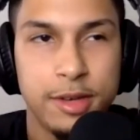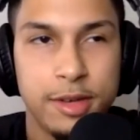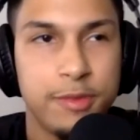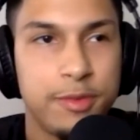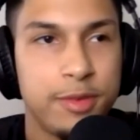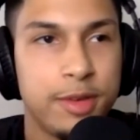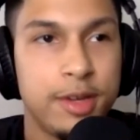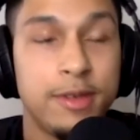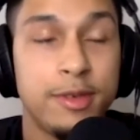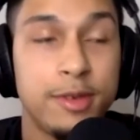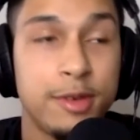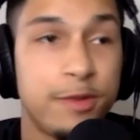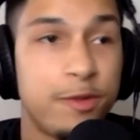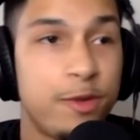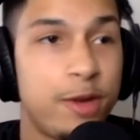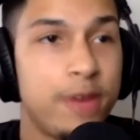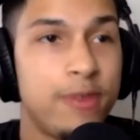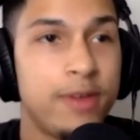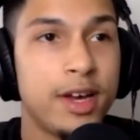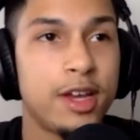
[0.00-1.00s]

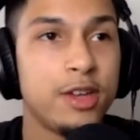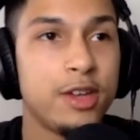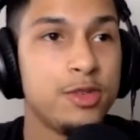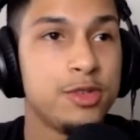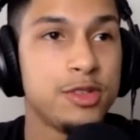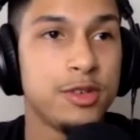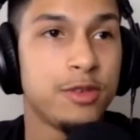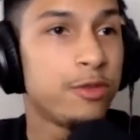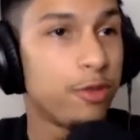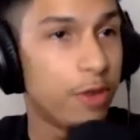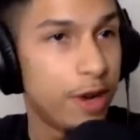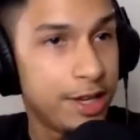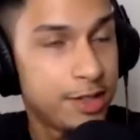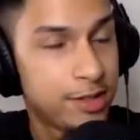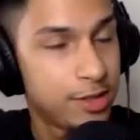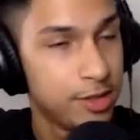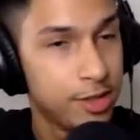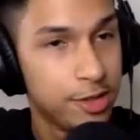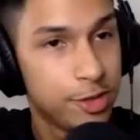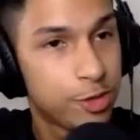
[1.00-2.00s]
If I could use a phrase
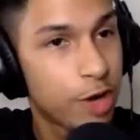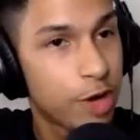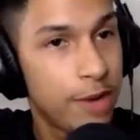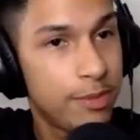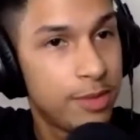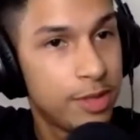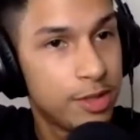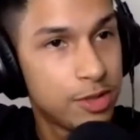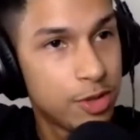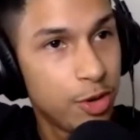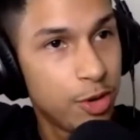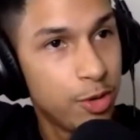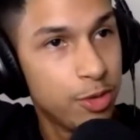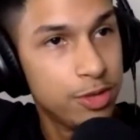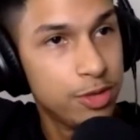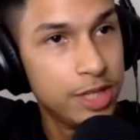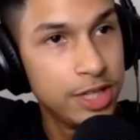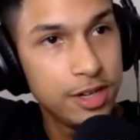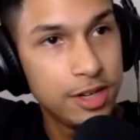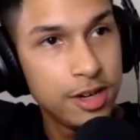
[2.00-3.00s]
to describe this whole
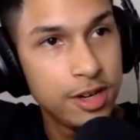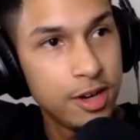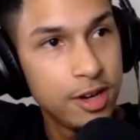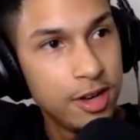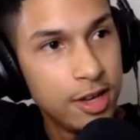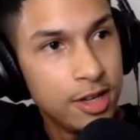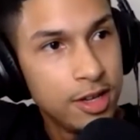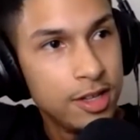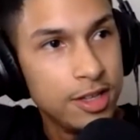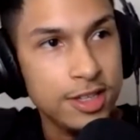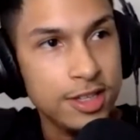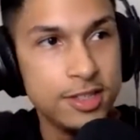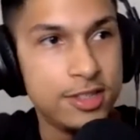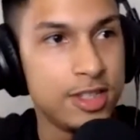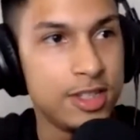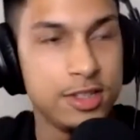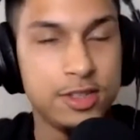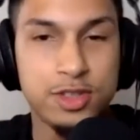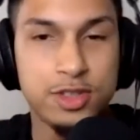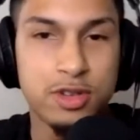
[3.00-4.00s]
year, it's
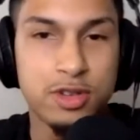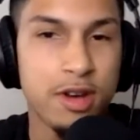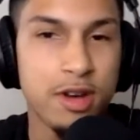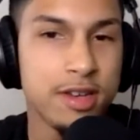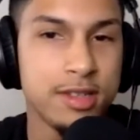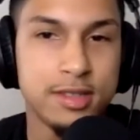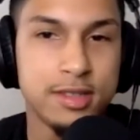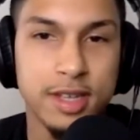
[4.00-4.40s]
just trust